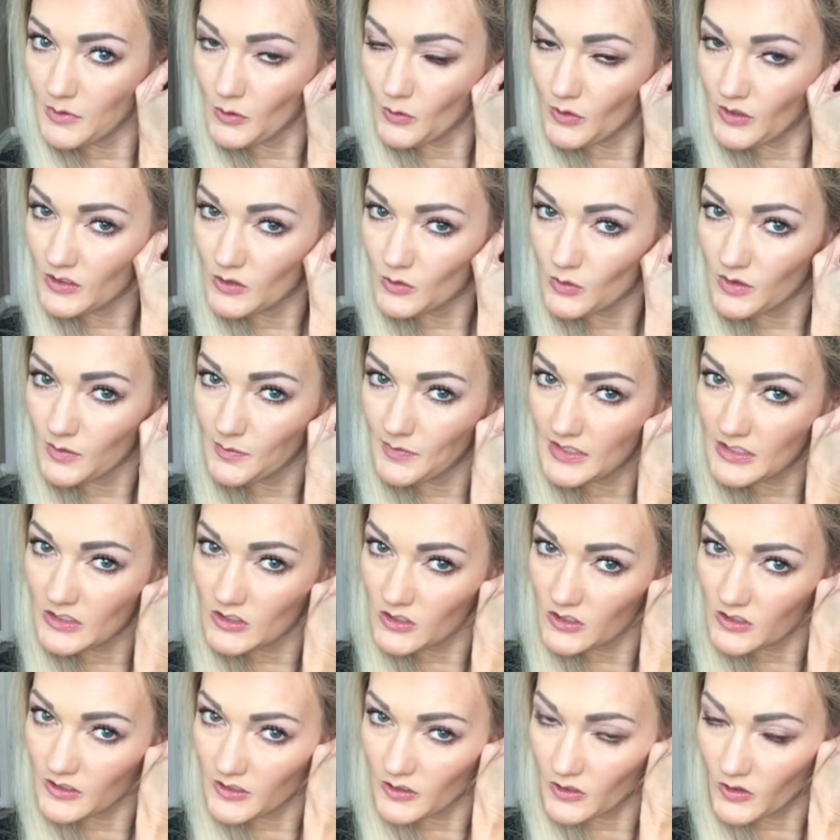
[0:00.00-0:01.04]
You always want to make
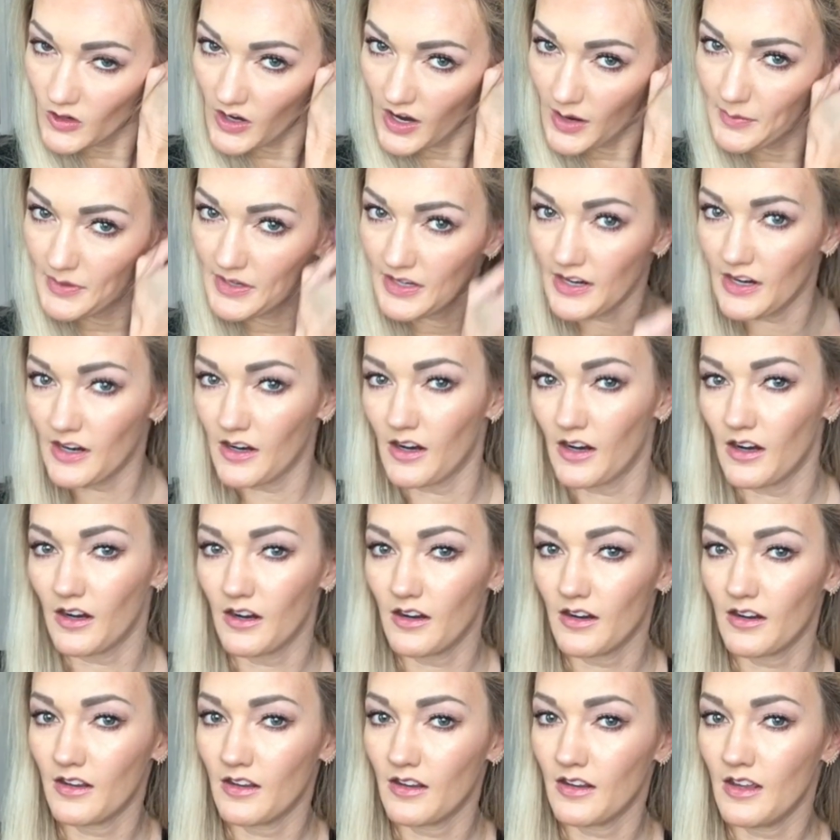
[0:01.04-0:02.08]
sure you're grabbing hair
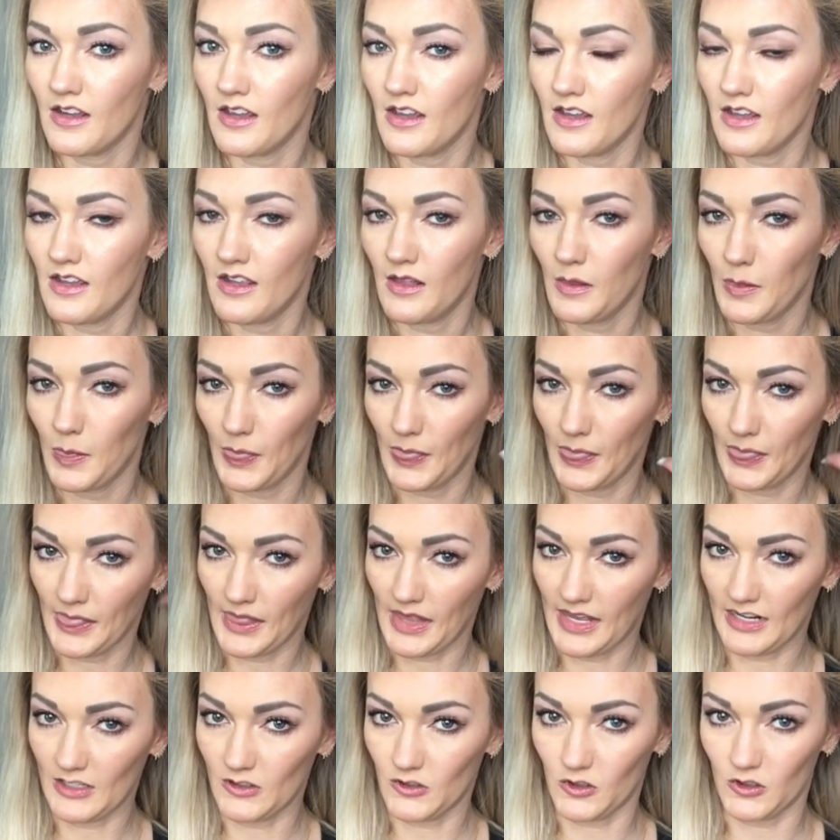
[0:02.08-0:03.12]

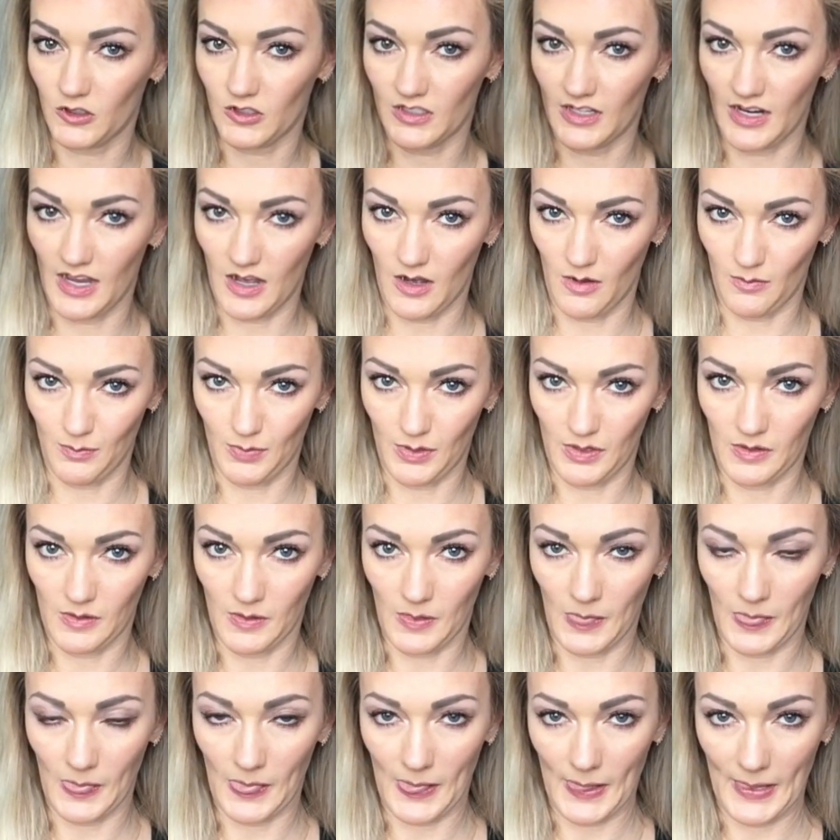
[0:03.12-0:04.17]
at your scalp
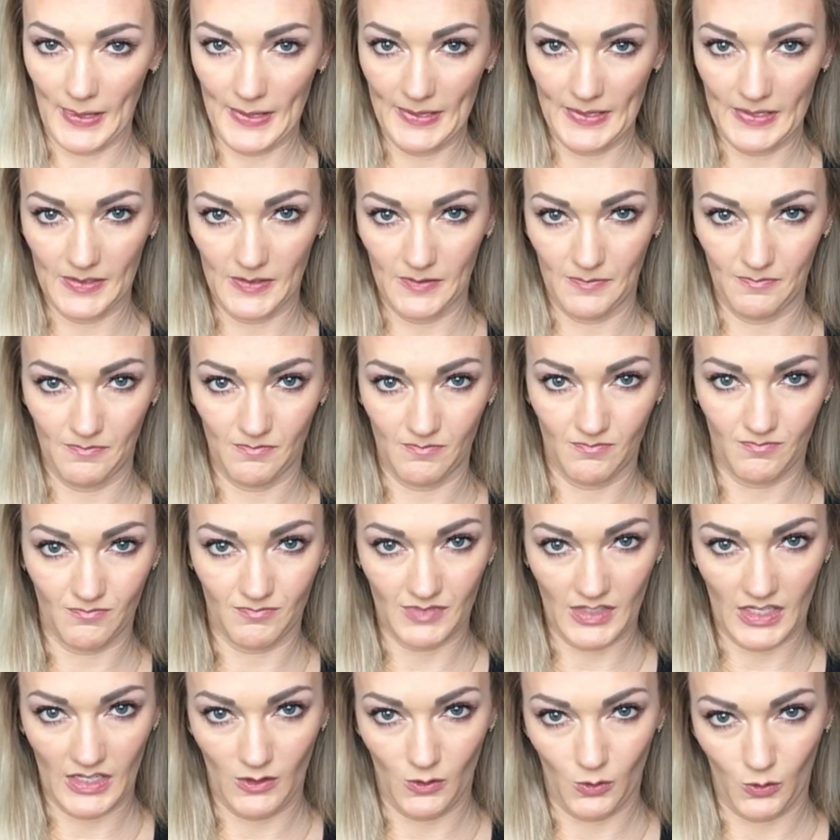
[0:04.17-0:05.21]

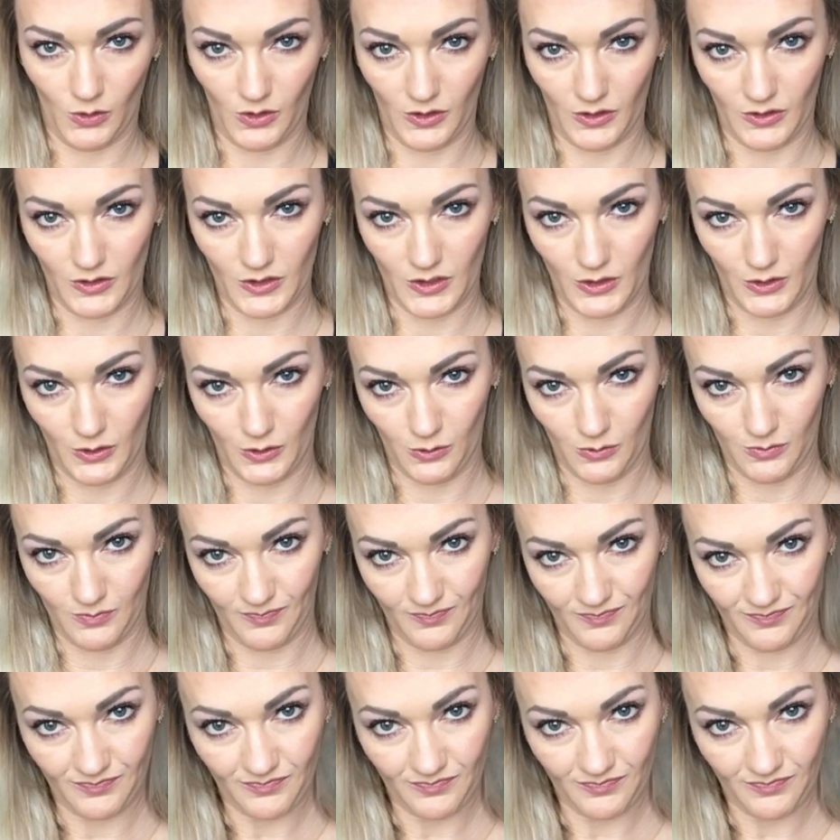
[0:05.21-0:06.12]
in order to